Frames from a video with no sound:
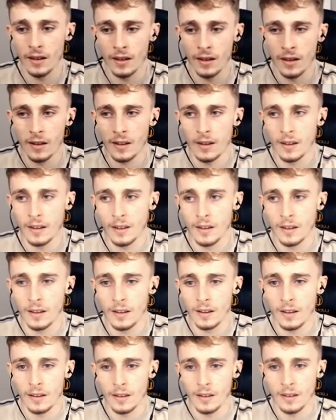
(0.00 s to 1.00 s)
and have been the
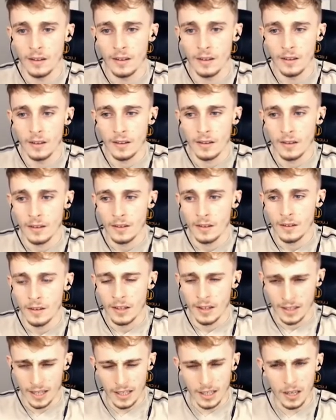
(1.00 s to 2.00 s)
home of many
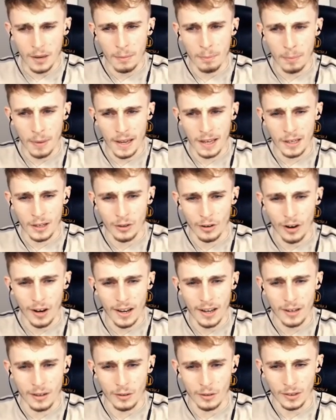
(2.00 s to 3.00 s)
unexplainable occurrences.
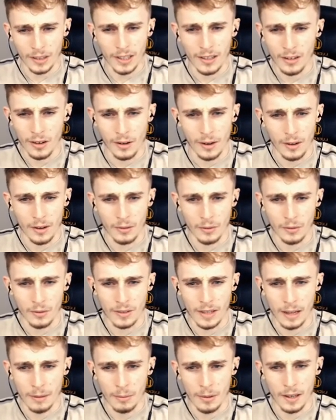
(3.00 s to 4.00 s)
Missing ships,
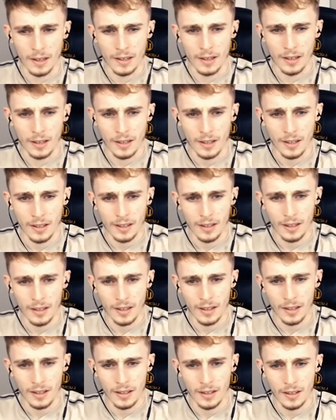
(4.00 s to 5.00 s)
planes, and even
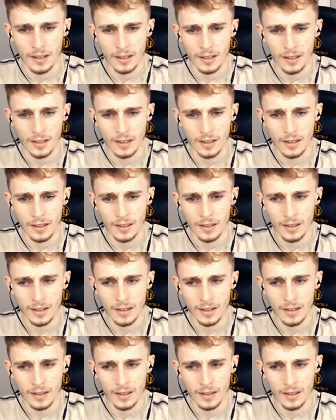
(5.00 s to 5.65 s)
people have caused